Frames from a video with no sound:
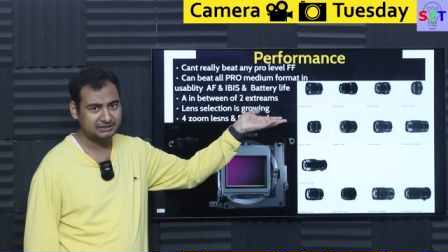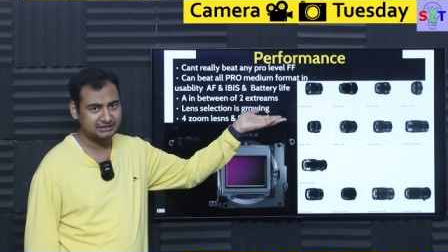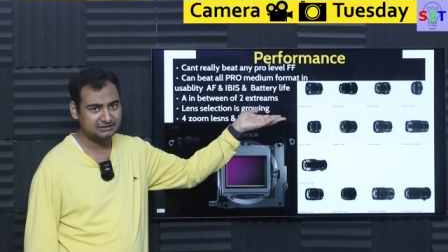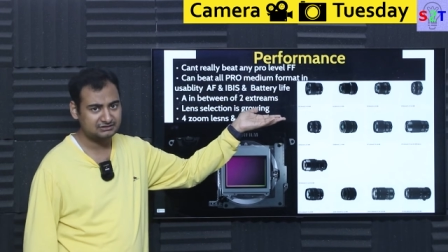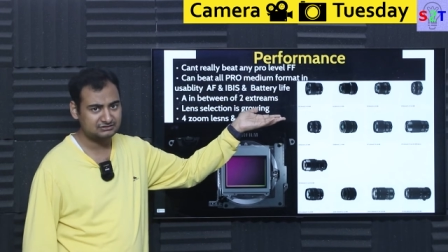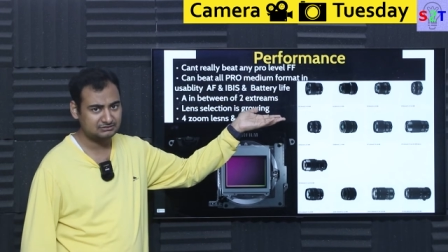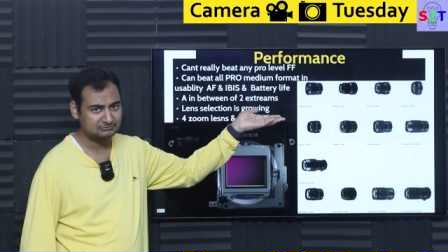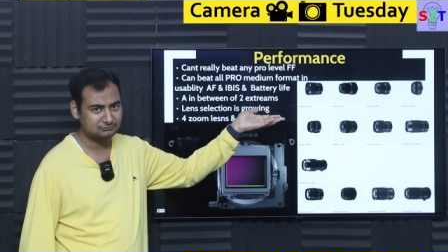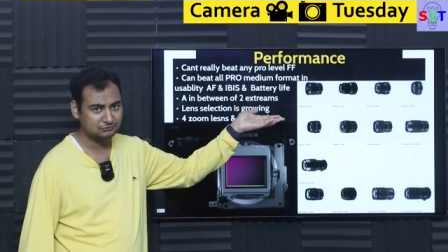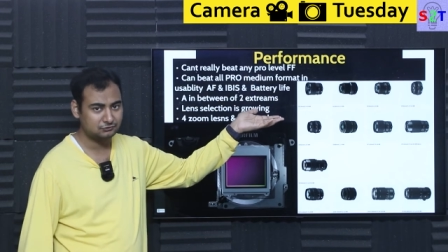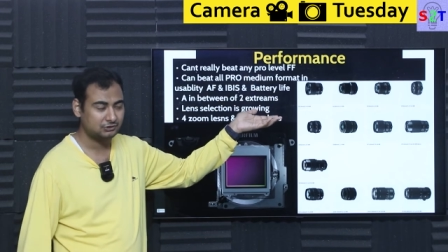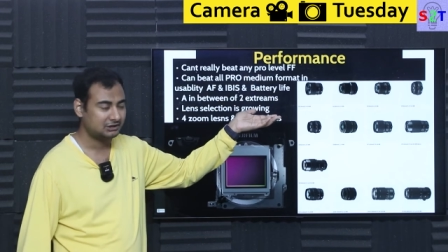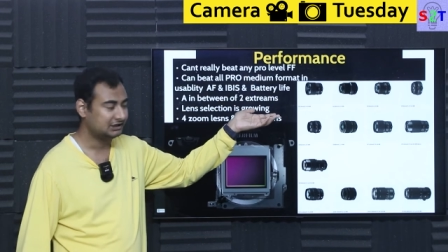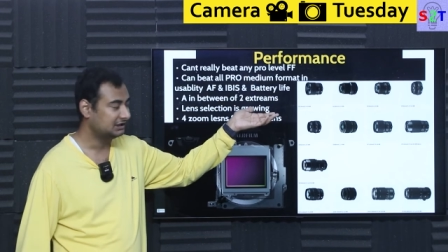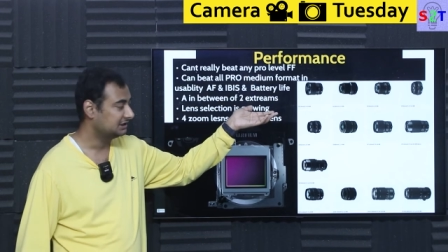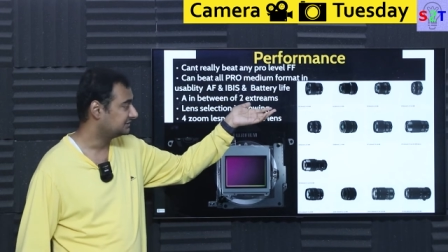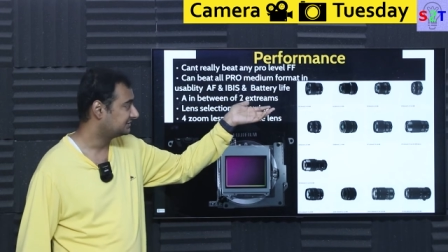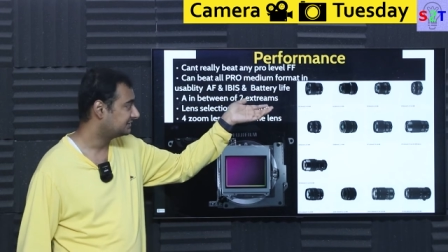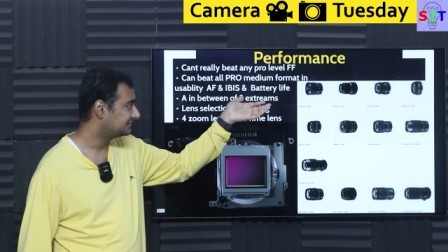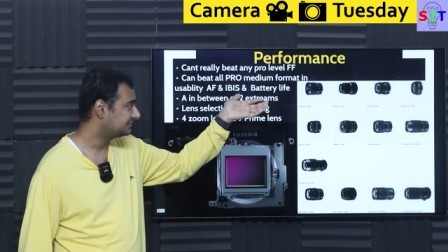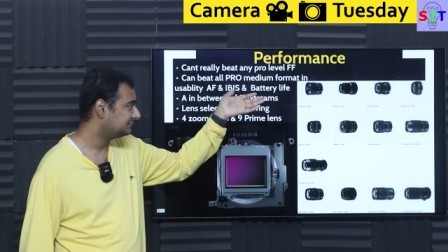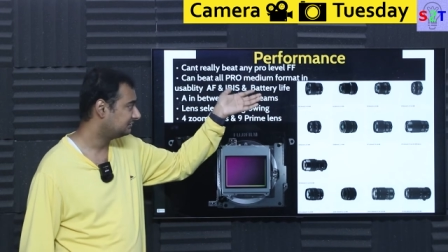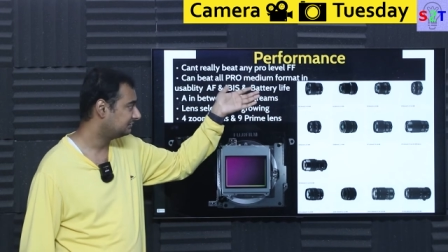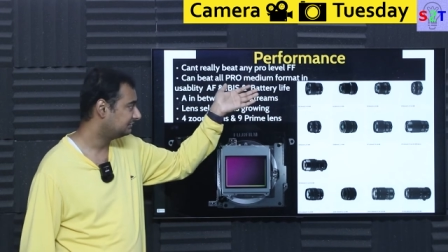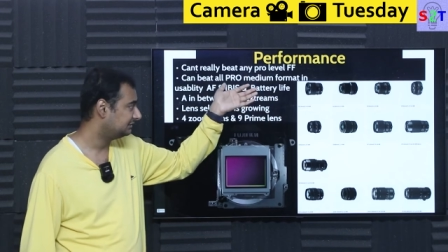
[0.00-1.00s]
making some good
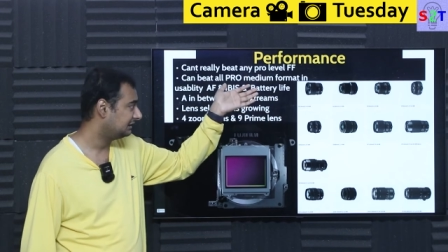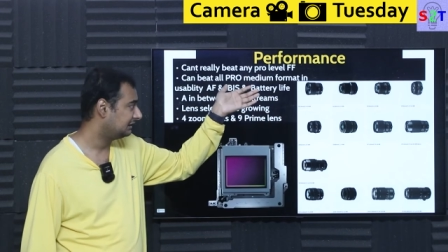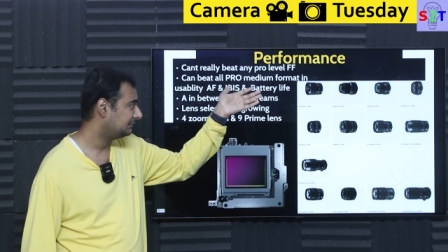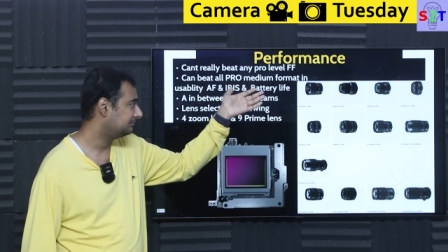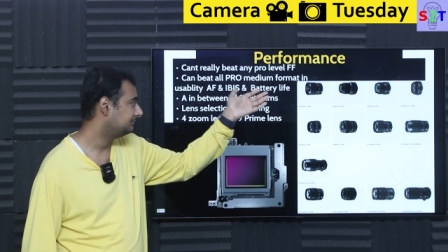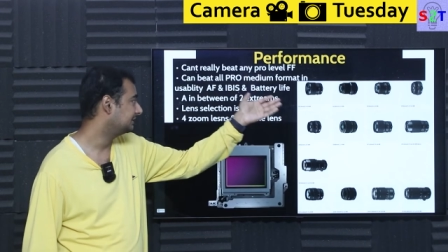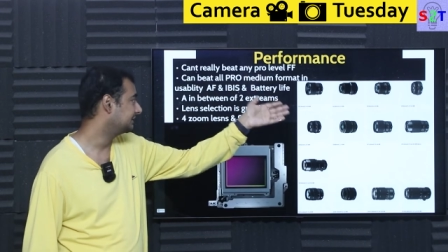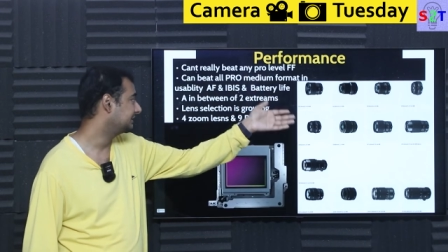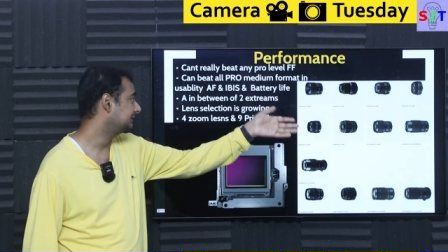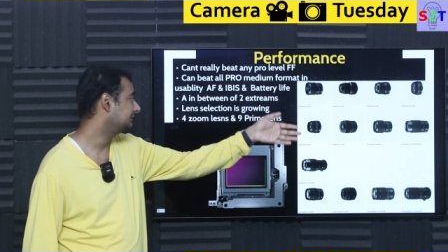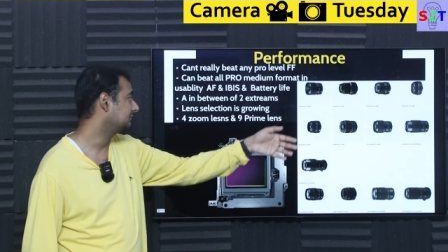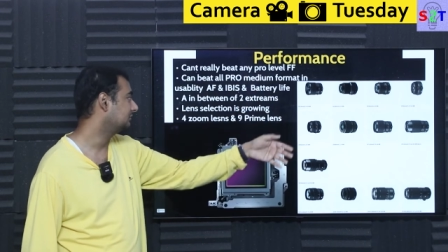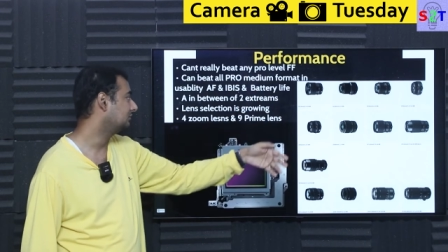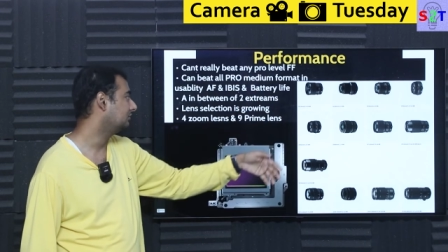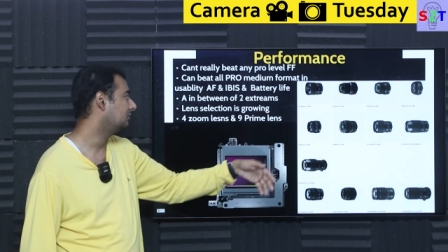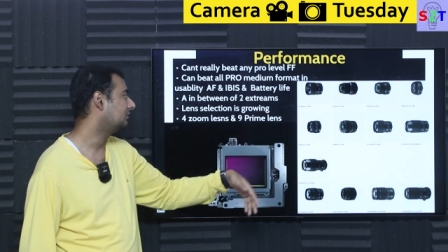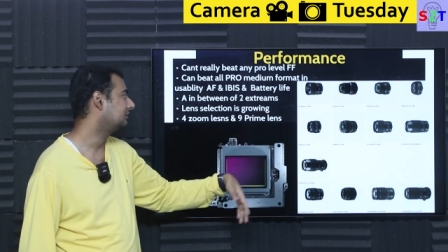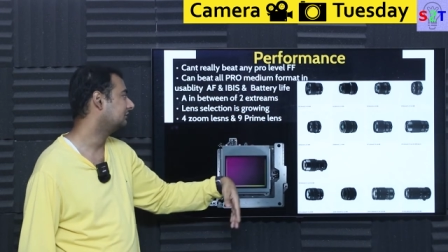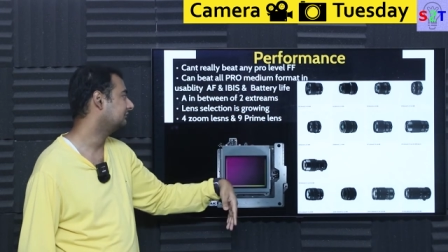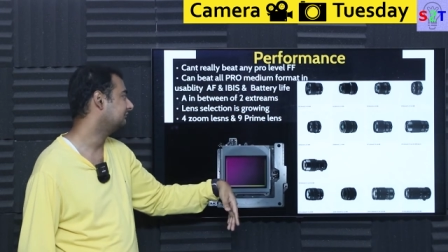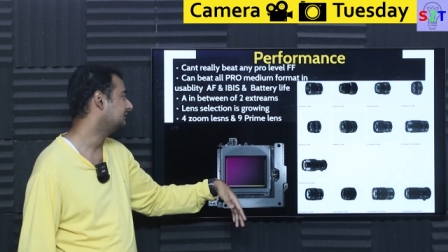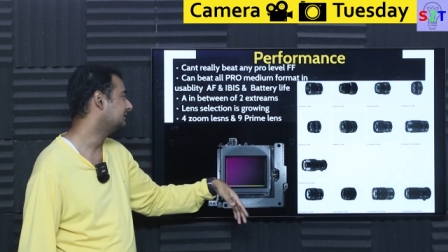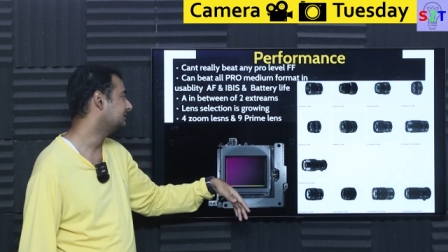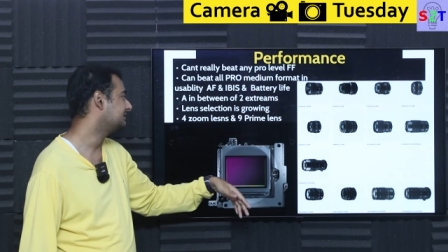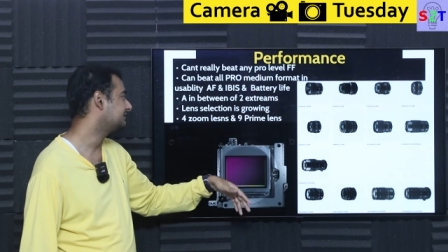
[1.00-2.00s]
lenses, so they are making a
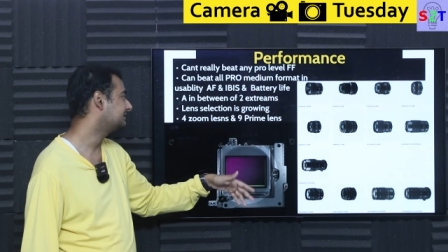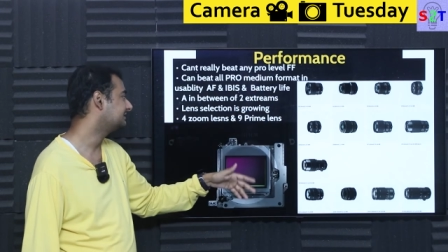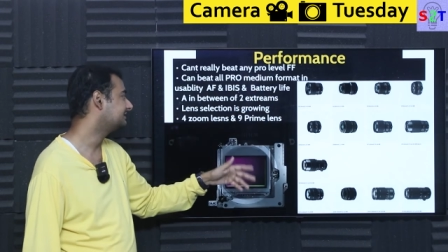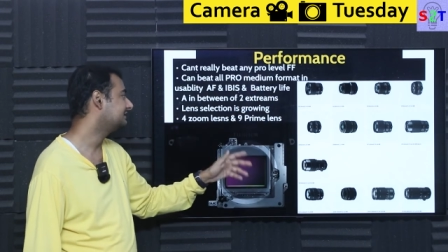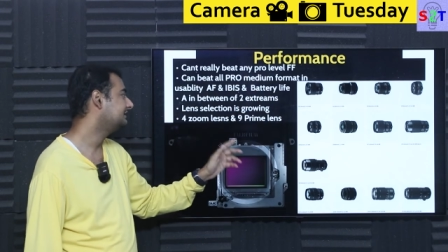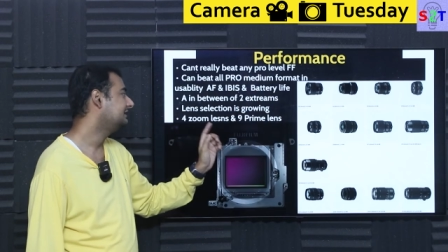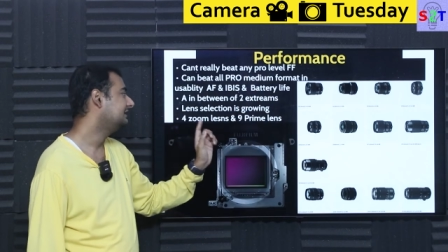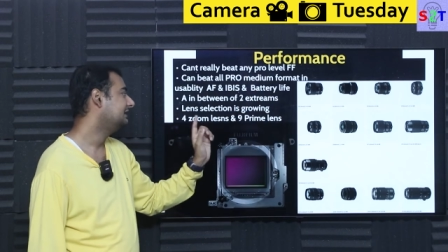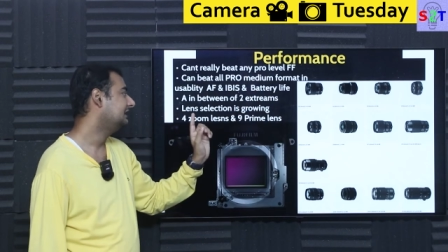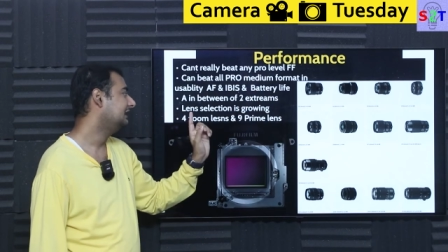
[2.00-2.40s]
lot of lenses